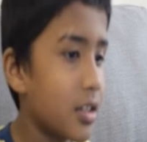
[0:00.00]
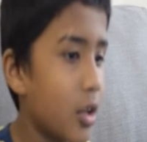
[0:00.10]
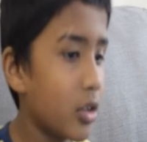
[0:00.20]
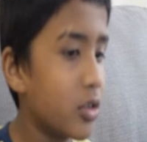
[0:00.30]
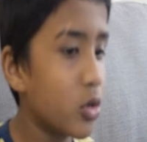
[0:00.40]

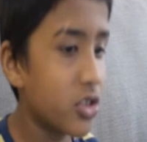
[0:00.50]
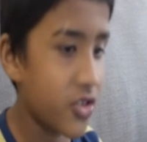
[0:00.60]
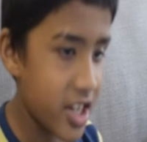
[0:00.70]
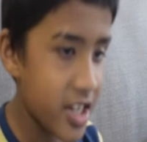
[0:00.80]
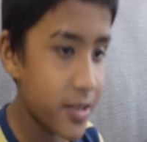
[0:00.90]
All those
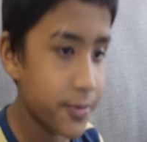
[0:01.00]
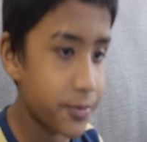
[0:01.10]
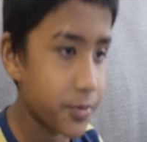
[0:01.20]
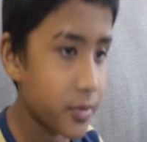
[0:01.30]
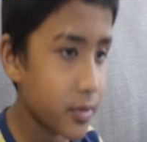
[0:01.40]
three
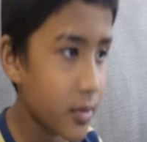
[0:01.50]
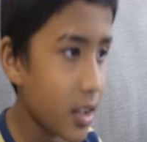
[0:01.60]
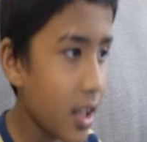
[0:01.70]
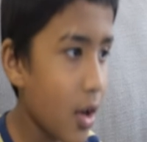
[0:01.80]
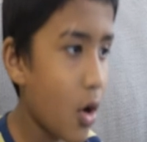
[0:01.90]

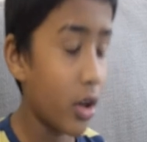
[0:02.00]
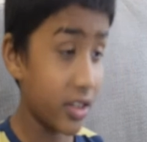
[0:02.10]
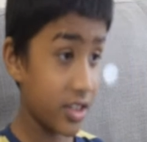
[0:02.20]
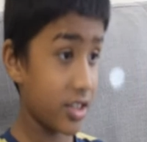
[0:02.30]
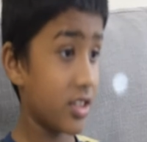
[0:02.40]

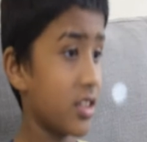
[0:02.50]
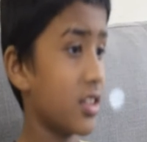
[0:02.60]
horns.